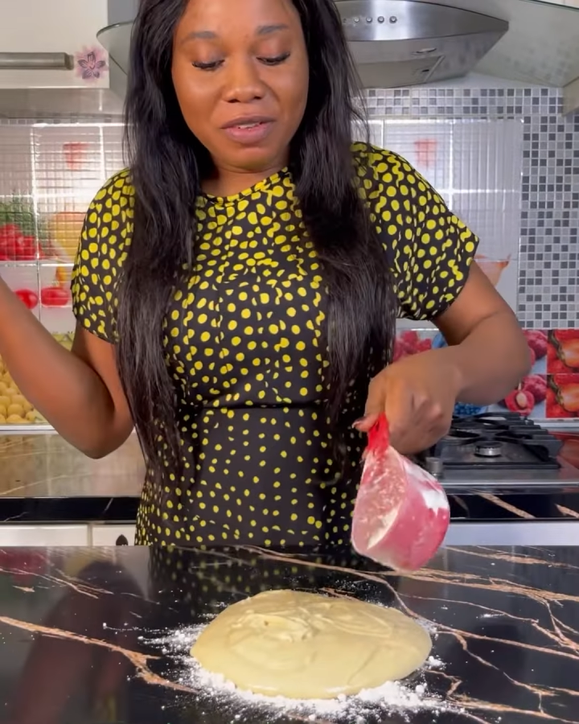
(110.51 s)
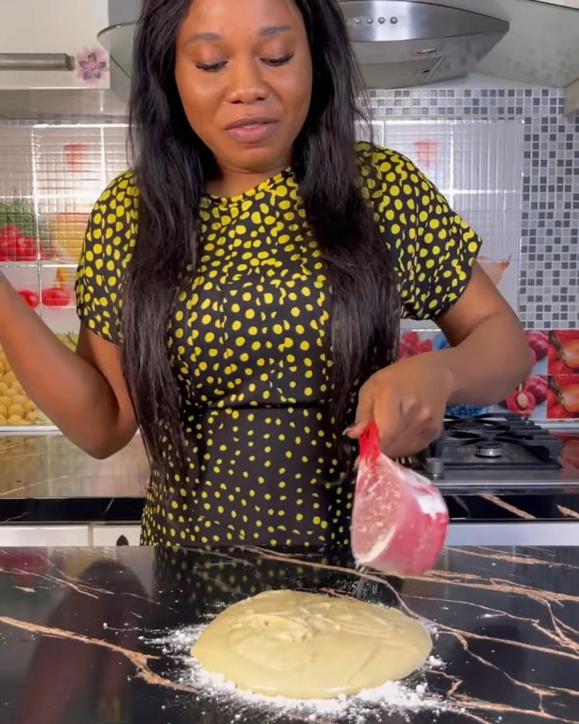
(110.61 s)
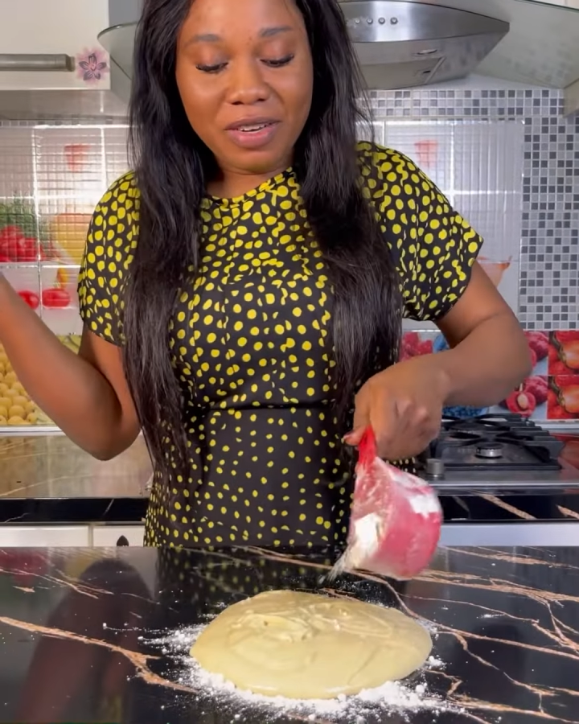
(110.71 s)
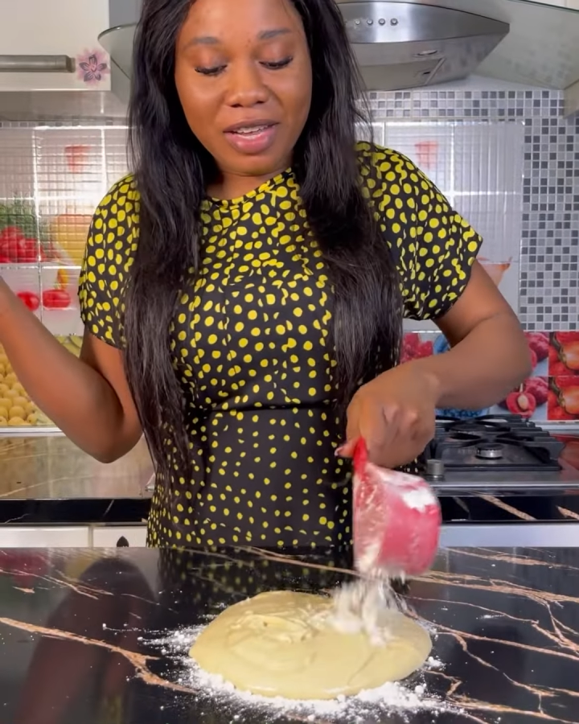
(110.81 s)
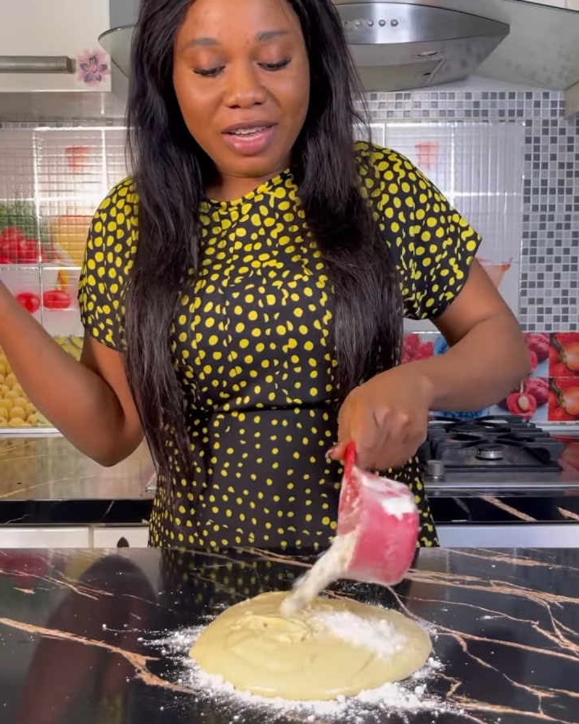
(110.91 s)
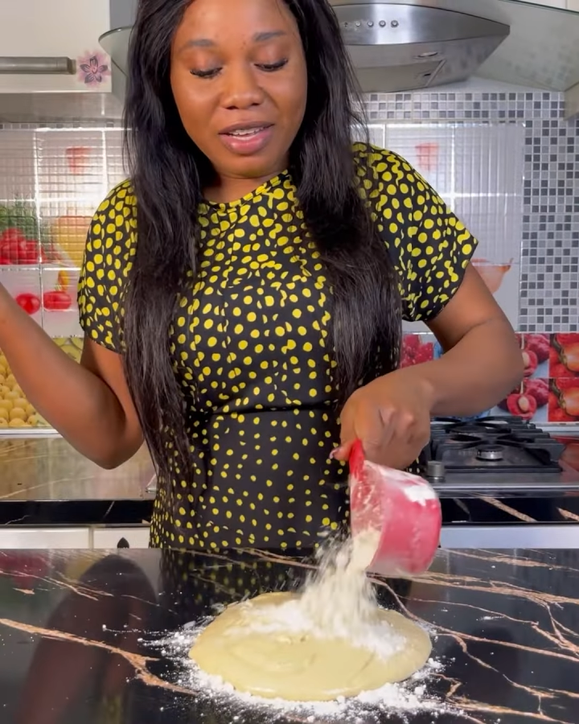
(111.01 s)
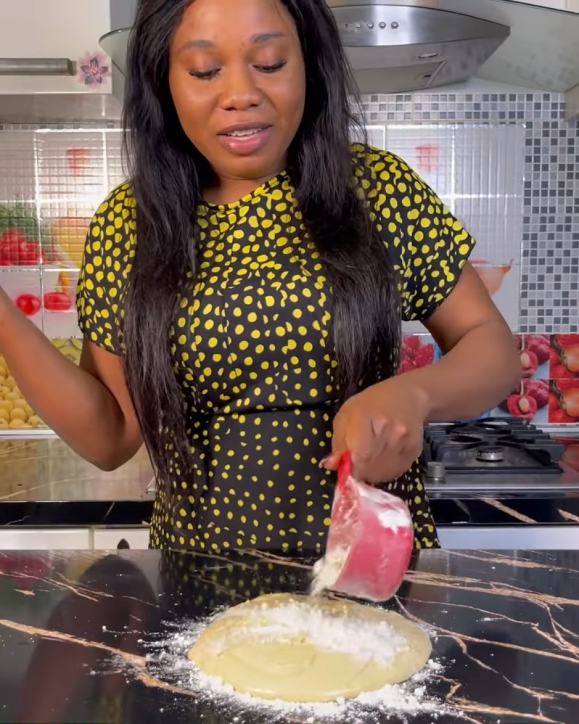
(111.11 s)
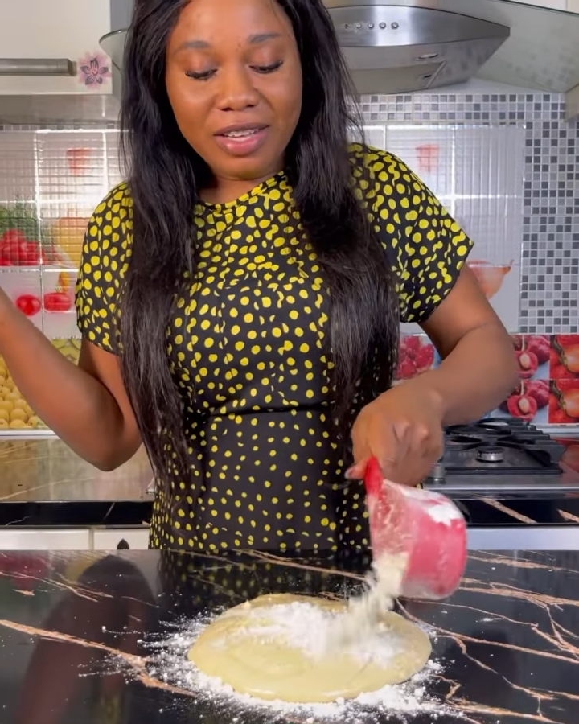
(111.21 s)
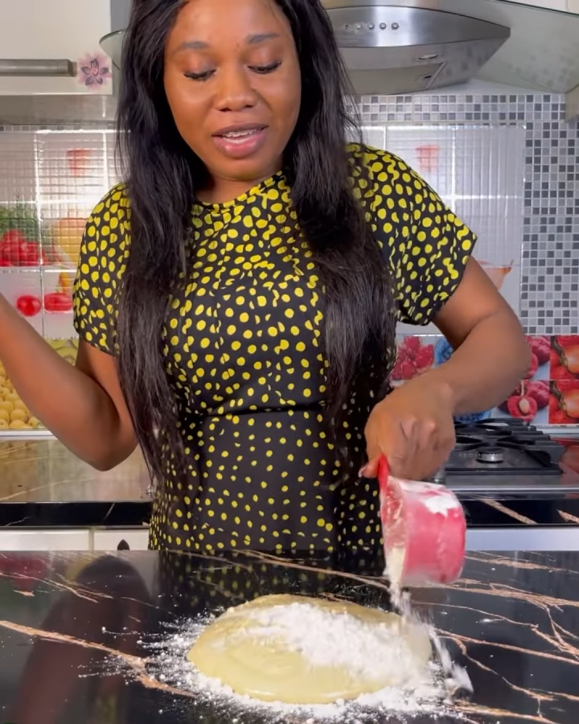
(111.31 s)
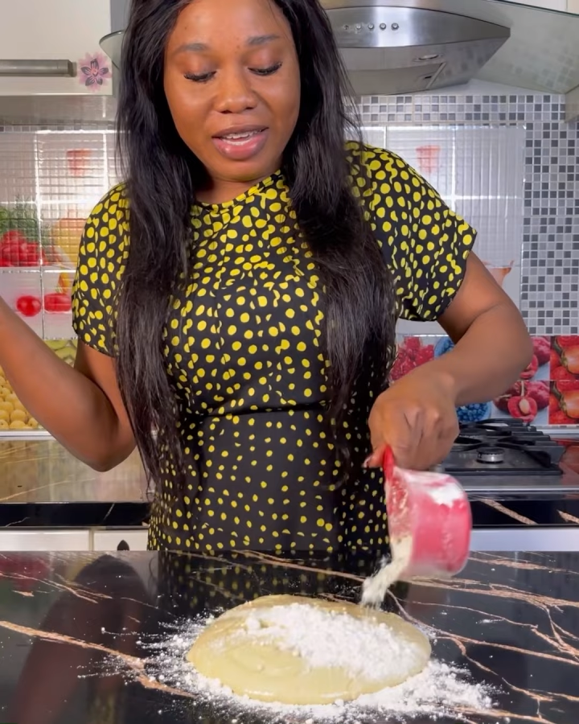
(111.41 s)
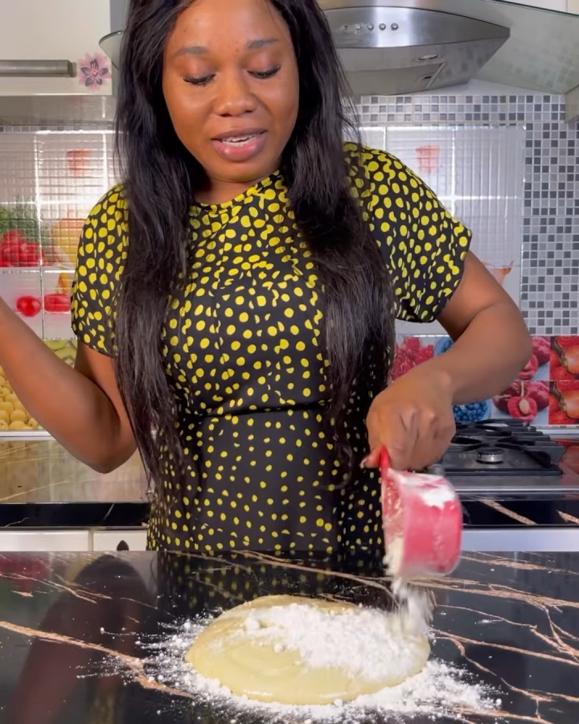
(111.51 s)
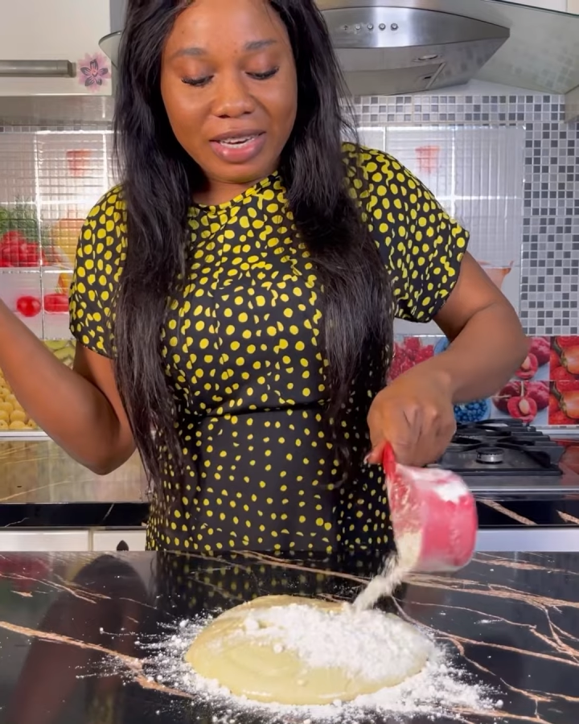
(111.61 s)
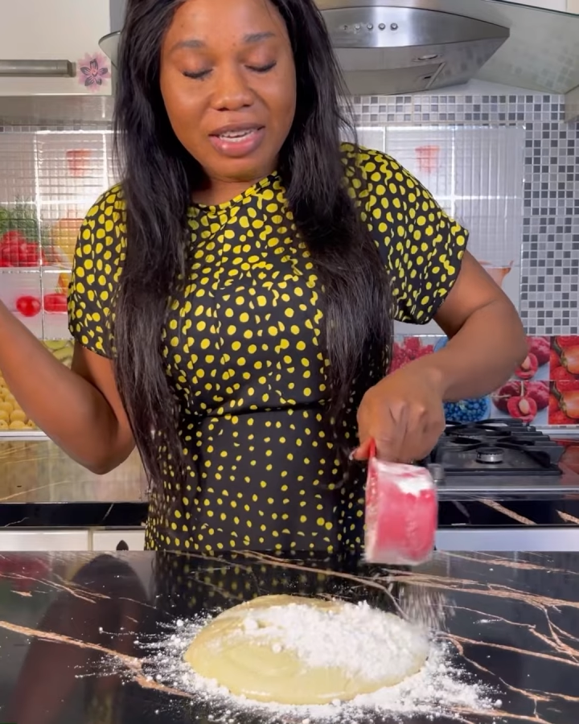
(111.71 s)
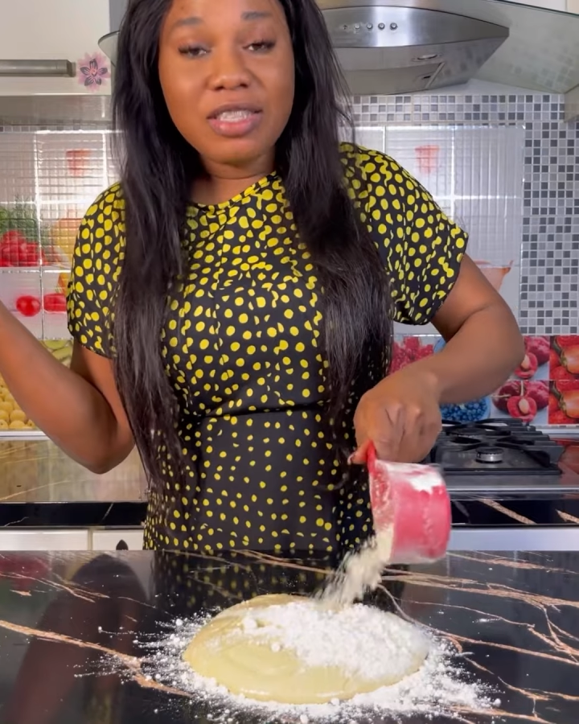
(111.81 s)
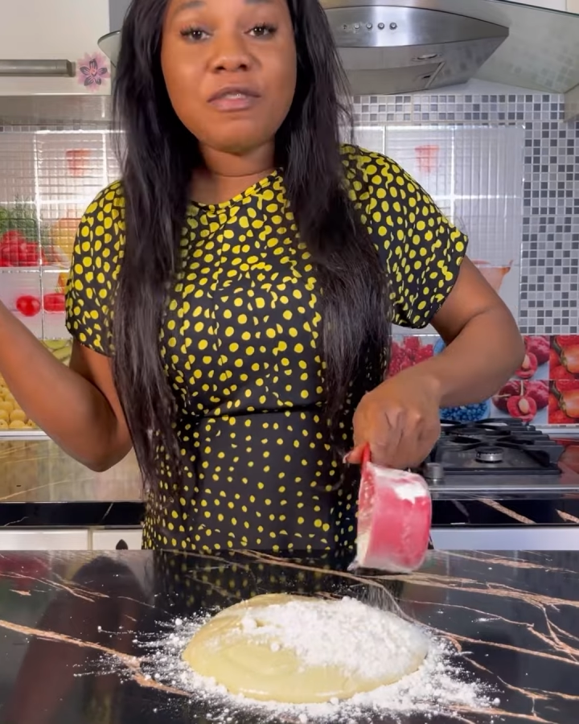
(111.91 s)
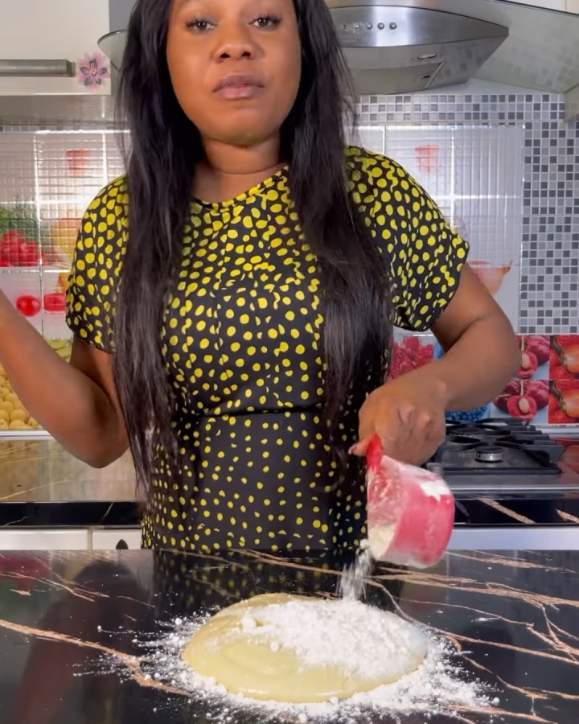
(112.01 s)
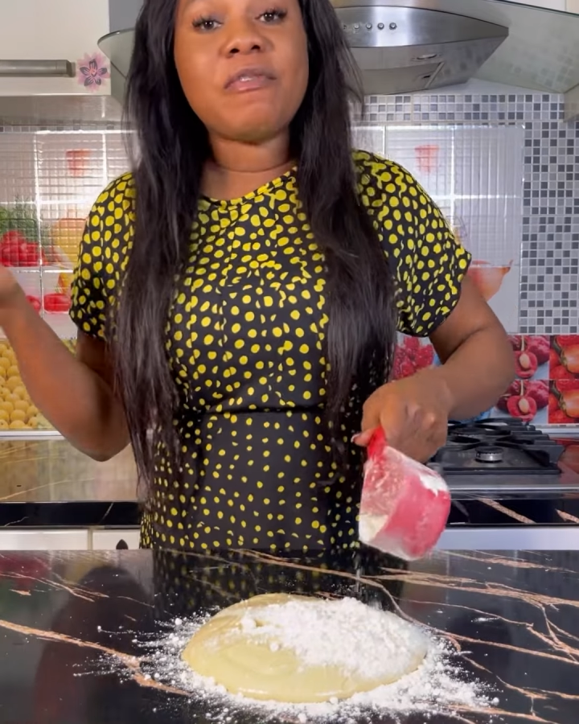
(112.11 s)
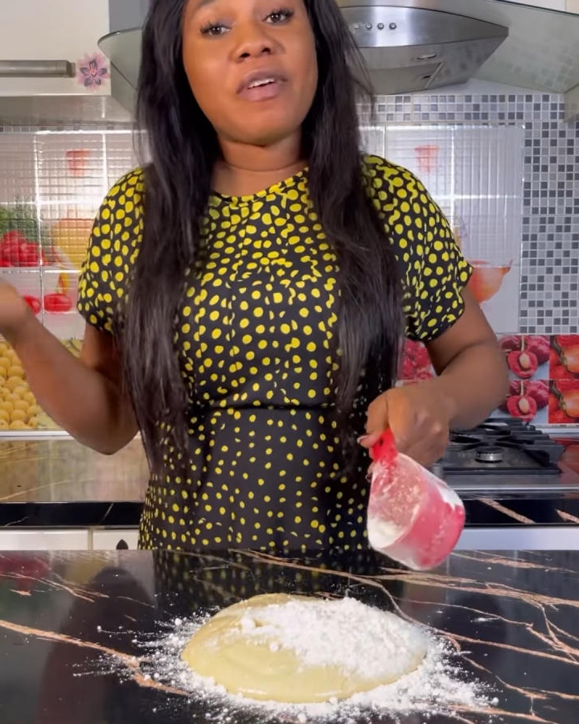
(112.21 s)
flour and knead it from